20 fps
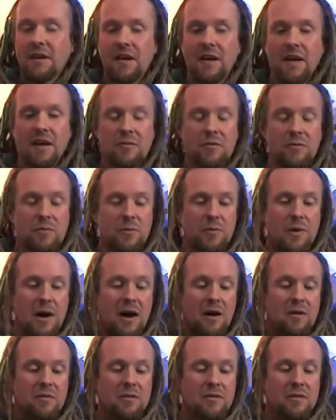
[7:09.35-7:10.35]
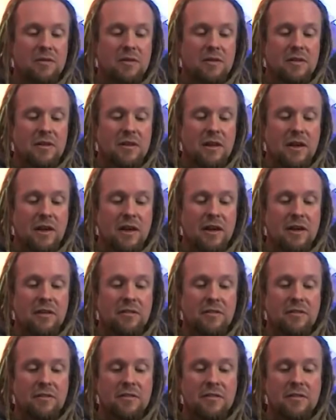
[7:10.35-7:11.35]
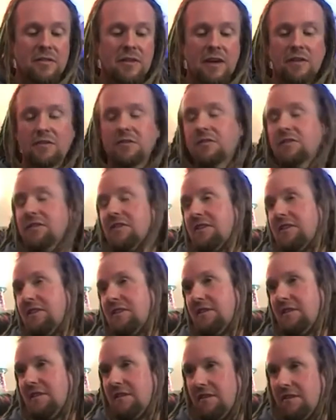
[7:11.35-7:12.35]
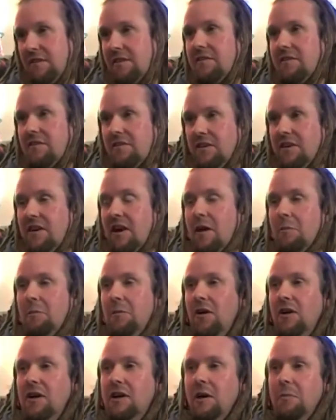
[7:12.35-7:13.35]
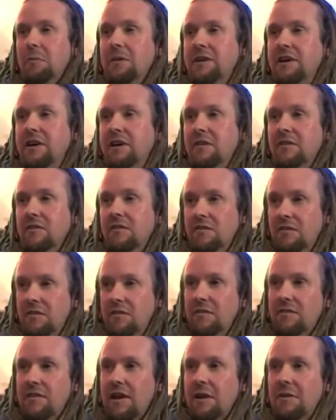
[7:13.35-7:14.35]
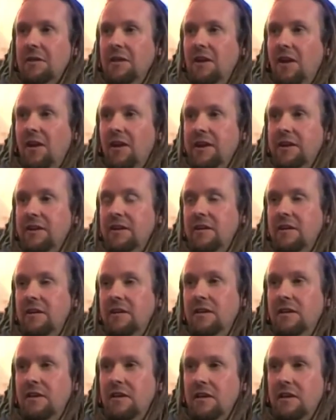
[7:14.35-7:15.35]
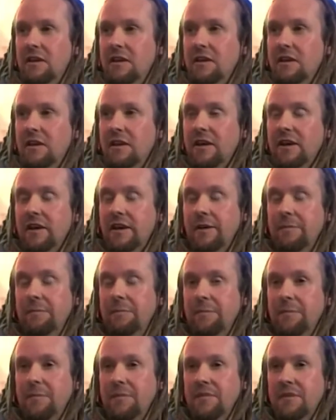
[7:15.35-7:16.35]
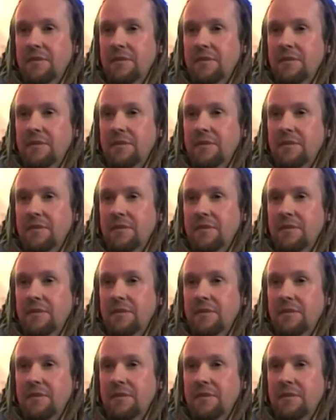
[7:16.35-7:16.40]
Uh, well, uh, that's to to come like a couple of years down the line. Right. Oh, uh, okay.